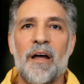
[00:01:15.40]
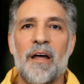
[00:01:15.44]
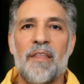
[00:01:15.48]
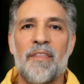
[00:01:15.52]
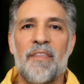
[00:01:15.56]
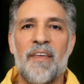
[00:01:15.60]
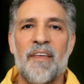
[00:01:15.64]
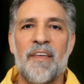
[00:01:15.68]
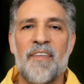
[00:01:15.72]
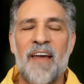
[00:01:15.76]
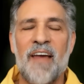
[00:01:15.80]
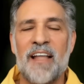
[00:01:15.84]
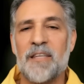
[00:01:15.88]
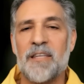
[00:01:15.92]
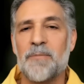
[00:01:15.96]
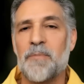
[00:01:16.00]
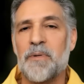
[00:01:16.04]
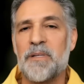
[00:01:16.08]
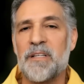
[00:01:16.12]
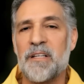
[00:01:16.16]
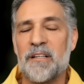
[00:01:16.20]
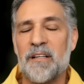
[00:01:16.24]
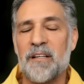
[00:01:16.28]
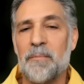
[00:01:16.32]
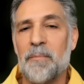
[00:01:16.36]
that's
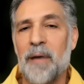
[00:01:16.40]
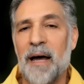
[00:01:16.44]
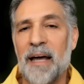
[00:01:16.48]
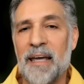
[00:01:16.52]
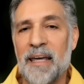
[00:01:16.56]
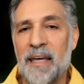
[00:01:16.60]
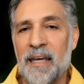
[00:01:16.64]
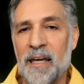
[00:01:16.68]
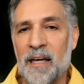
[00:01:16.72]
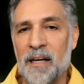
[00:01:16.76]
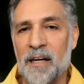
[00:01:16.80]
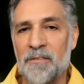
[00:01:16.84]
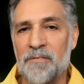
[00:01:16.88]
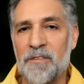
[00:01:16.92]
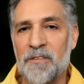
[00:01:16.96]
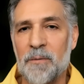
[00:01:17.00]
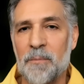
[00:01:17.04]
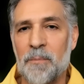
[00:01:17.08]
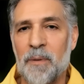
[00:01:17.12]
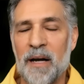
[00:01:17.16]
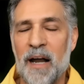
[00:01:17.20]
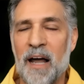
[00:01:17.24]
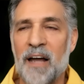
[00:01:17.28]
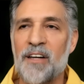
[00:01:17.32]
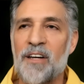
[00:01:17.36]
particularly my gift,
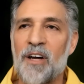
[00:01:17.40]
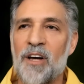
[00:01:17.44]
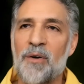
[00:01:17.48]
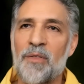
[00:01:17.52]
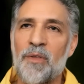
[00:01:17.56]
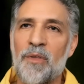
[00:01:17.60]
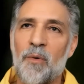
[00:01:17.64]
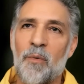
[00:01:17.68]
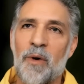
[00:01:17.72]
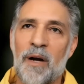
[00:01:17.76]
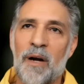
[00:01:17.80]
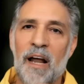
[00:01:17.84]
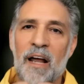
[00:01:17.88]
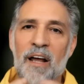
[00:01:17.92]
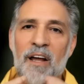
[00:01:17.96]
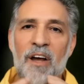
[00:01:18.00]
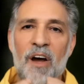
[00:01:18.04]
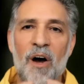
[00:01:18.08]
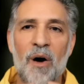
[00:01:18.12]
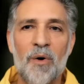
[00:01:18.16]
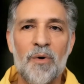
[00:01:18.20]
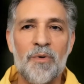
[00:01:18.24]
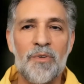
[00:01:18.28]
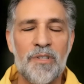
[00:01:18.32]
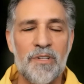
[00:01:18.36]
but I know that when I
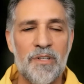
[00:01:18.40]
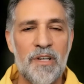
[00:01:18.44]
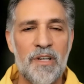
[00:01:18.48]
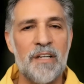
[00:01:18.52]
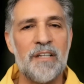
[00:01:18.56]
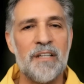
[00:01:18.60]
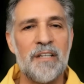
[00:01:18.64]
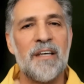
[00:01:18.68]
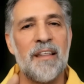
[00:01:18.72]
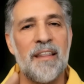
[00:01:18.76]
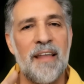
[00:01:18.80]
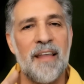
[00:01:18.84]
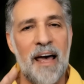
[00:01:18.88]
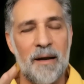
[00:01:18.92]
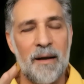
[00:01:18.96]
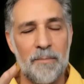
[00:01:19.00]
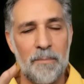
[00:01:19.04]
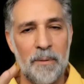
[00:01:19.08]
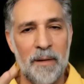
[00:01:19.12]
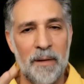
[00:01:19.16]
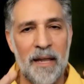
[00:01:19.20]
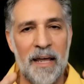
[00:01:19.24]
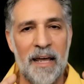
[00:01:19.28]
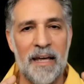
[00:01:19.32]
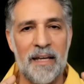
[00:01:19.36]
go into that
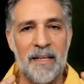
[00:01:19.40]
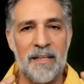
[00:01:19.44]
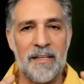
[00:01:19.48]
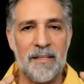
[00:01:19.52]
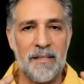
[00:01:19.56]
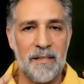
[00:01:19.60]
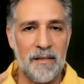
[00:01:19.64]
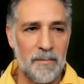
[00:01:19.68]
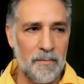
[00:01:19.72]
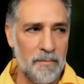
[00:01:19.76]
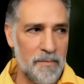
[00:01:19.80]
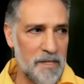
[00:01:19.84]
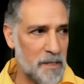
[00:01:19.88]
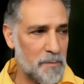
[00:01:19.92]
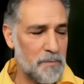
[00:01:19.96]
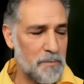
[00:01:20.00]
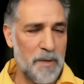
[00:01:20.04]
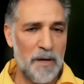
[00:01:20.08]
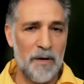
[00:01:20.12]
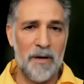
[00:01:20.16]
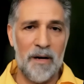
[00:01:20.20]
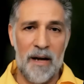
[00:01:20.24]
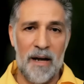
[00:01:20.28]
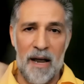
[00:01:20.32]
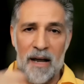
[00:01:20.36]
place,
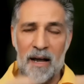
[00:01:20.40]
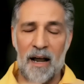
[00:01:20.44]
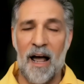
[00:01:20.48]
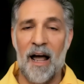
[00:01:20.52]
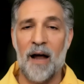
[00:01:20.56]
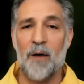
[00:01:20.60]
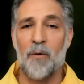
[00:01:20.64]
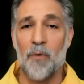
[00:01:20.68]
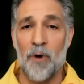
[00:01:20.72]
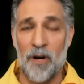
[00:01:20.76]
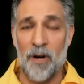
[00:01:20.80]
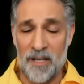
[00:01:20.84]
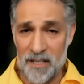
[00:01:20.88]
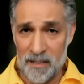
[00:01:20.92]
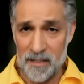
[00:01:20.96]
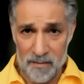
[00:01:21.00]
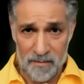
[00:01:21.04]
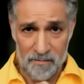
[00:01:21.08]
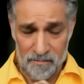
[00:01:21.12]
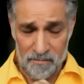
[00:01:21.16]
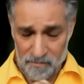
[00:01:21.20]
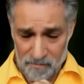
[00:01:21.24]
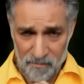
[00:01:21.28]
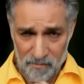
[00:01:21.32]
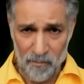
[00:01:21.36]
spirit and I work
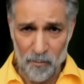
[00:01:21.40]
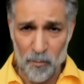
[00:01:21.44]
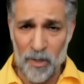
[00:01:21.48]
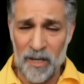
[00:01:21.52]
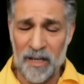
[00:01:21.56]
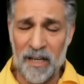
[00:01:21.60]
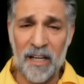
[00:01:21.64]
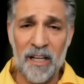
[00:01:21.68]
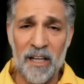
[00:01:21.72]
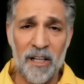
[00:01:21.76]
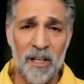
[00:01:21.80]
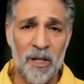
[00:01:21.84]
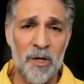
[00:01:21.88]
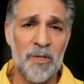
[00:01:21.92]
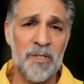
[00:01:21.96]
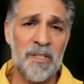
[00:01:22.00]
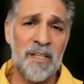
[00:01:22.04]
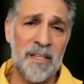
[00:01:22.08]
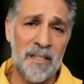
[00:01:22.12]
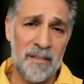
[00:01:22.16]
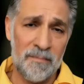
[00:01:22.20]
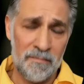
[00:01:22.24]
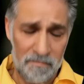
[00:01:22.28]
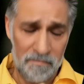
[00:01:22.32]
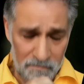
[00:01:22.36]
really
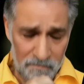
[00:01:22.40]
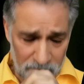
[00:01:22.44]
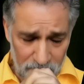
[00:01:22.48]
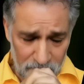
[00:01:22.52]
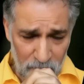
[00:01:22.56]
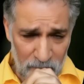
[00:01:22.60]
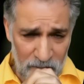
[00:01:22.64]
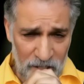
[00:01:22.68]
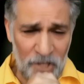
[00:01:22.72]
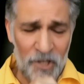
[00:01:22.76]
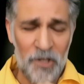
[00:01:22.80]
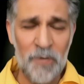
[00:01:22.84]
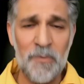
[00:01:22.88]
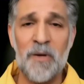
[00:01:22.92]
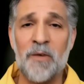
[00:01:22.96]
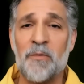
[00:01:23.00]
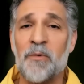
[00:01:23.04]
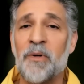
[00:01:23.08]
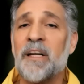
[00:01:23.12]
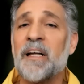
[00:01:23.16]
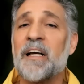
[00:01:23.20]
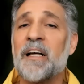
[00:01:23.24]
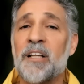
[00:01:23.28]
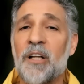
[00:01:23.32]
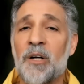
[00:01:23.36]
closely,
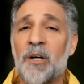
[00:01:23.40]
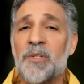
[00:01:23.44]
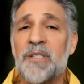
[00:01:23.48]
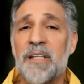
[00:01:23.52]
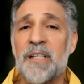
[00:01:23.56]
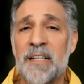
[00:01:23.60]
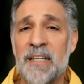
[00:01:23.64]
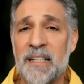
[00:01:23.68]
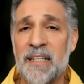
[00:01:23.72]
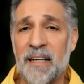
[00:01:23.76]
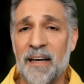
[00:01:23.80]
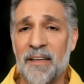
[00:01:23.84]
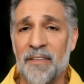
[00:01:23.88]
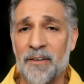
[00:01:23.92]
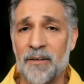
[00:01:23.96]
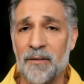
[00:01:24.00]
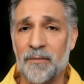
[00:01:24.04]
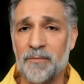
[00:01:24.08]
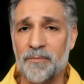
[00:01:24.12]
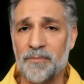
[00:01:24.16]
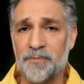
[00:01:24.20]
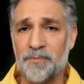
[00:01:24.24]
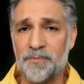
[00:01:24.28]
really closely together.